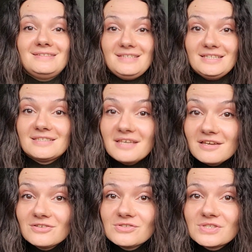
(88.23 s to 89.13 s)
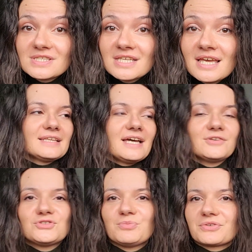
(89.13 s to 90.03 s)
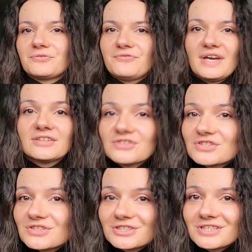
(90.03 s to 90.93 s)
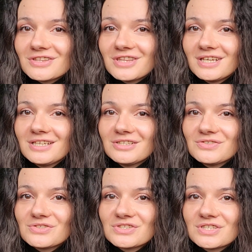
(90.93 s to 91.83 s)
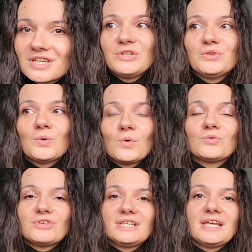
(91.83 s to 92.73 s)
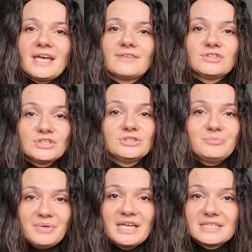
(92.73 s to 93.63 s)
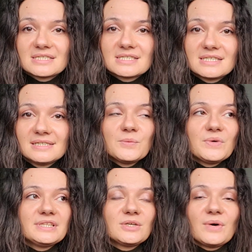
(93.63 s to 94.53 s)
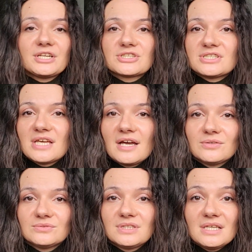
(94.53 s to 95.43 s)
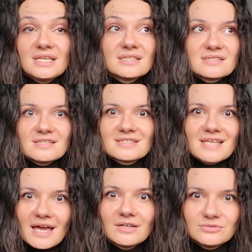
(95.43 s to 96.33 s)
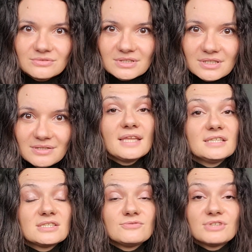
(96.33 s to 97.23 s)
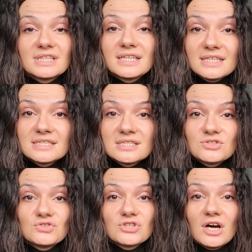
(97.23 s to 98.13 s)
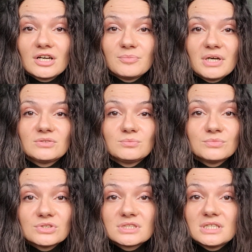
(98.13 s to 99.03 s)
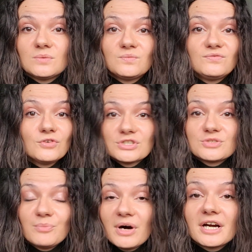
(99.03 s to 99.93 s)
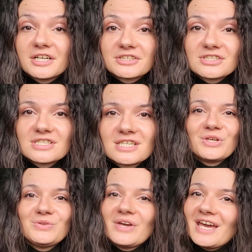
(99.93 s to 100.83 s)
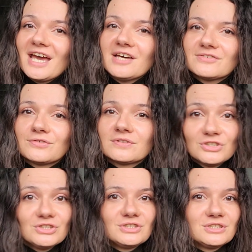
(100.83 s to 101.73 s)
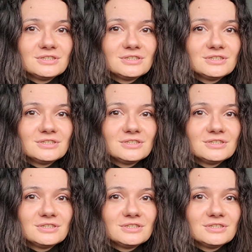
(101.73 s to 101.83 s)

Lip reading: details and how to perfect certain things when you already have a good base, when the choir sound is a sound. And it's really easy to talk about multi-voice parts when you have good